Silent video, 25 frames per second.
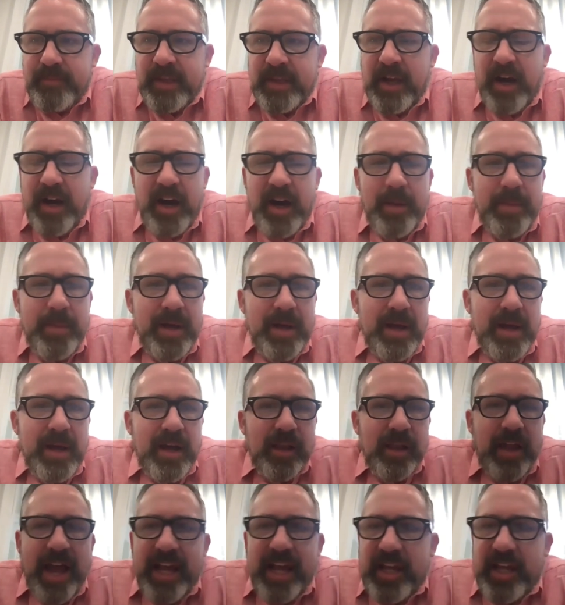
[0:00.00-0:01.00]
Um,
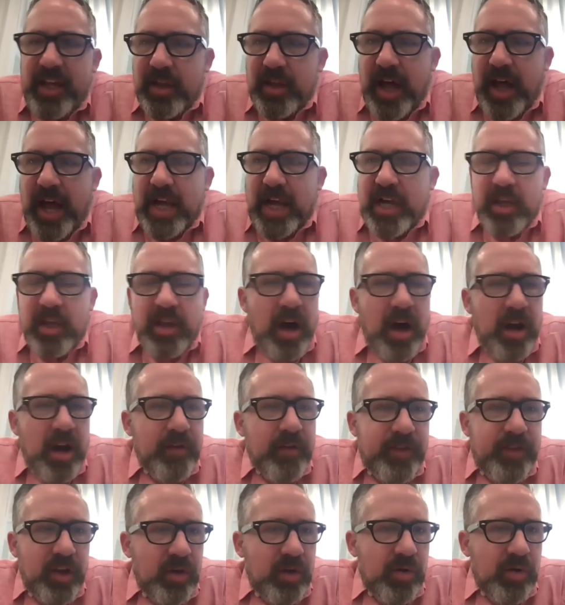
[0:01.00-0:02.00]
like like a lot
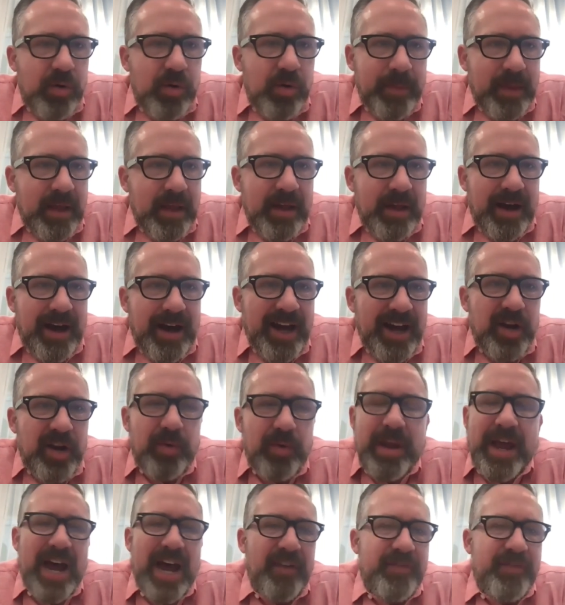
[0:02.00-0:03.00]
of you, I
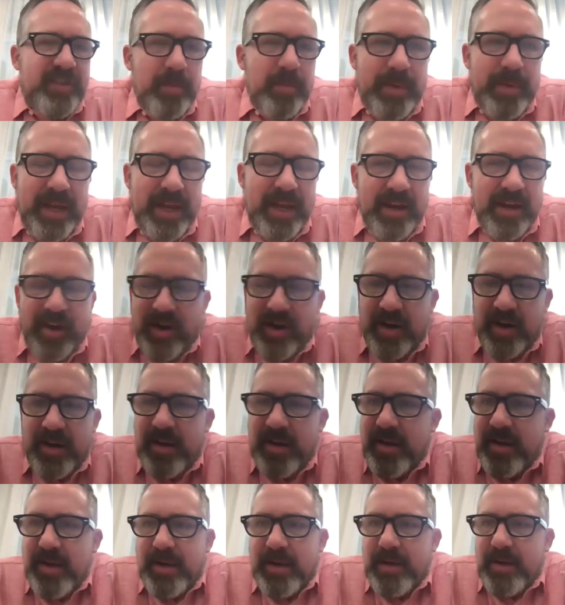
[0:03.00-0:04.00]
don't have to be here.
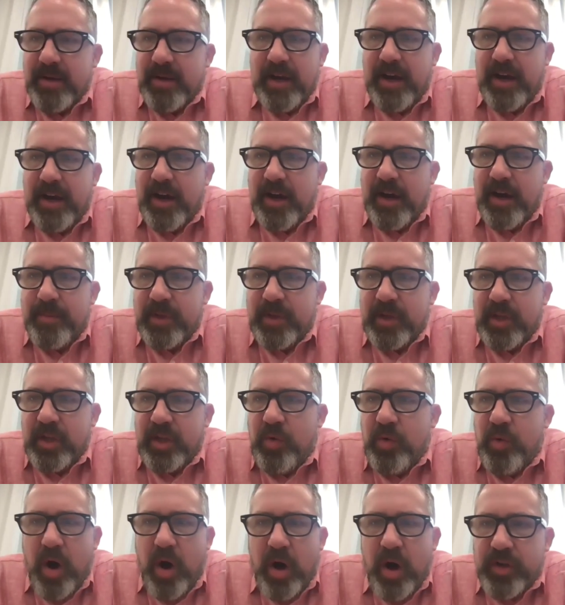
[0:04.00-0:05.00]
Um,
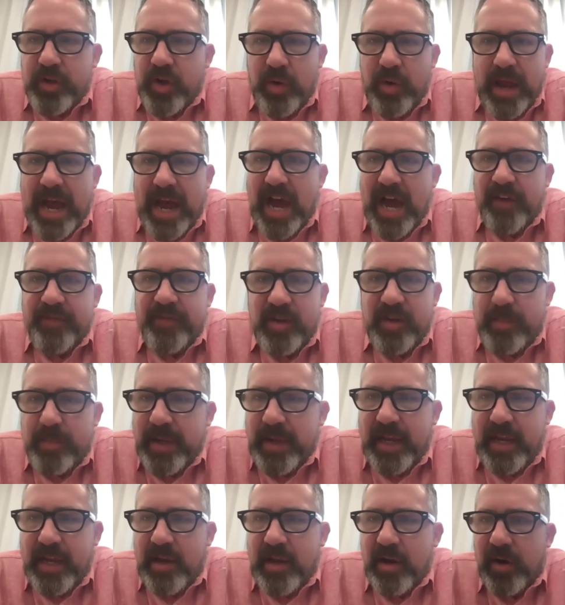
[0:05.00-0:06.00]
you all don't have to
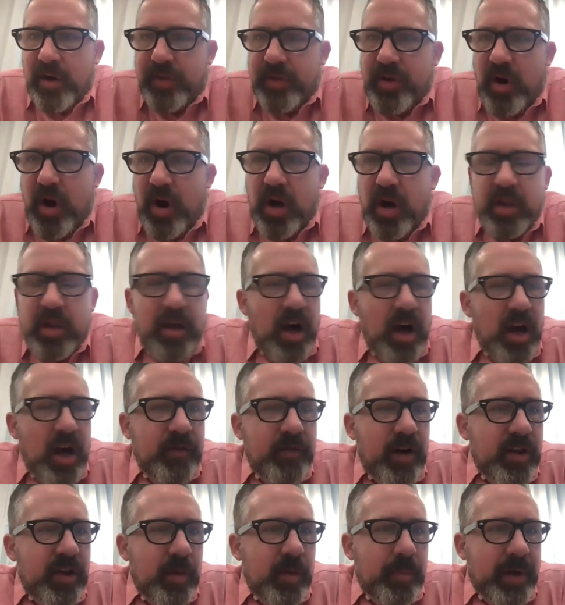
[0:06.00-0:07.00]
be here. There are a lot of
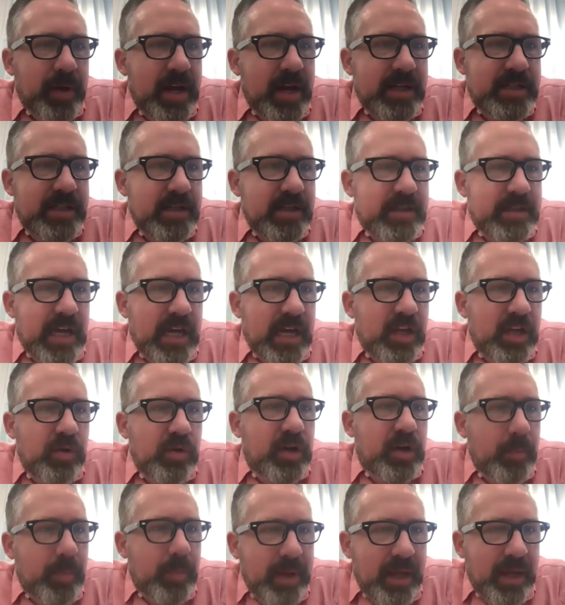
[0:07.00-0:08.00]
other places that you
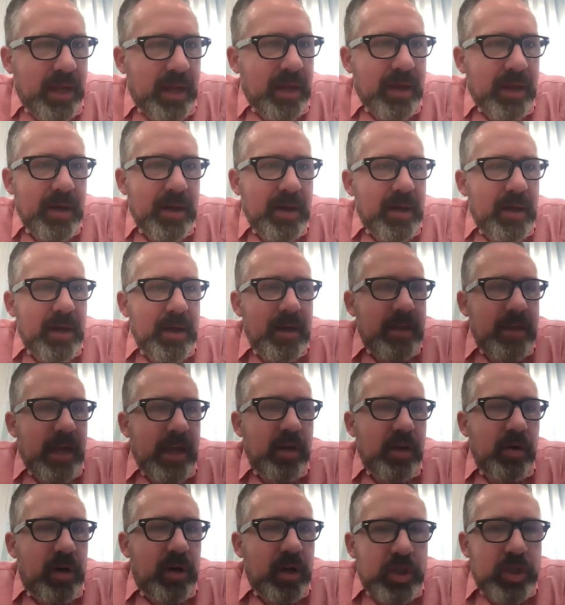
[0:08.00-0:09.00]
could be, that
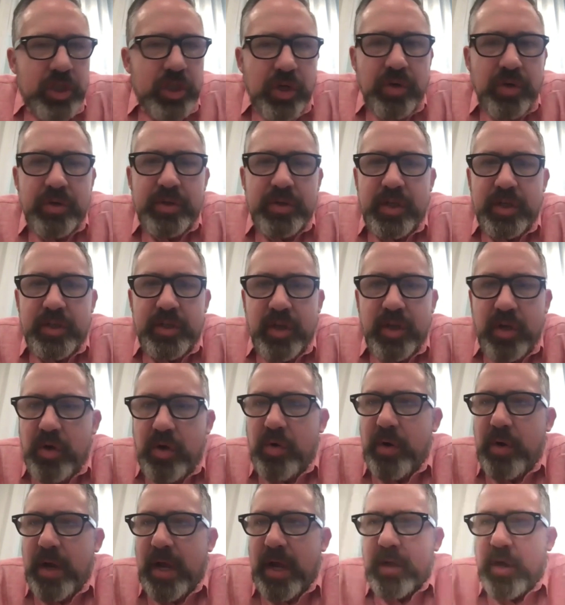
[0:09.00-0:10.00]
you could choose to do
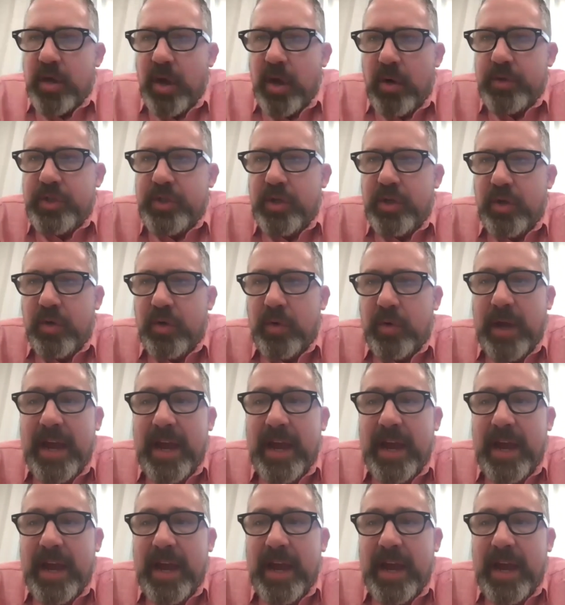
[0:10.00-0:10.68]
and go to.